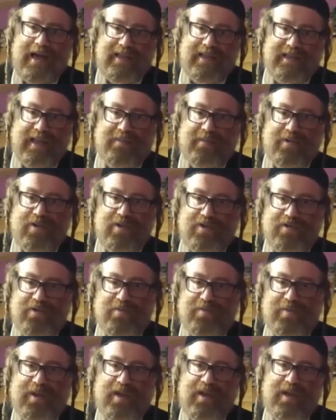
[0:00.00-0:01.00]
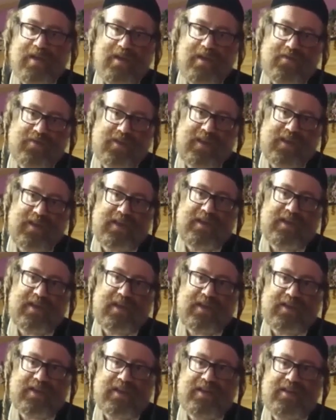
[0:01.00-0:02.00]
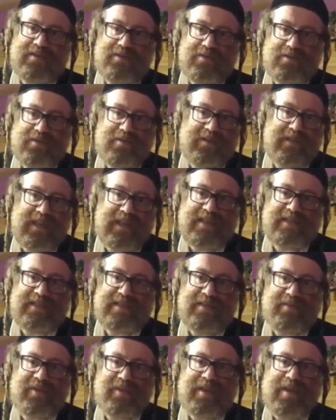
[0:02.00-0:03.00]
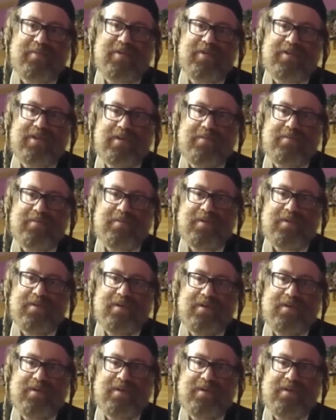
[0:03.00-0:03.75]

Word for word: I say I'm going to pray if he agreed to take something upon him.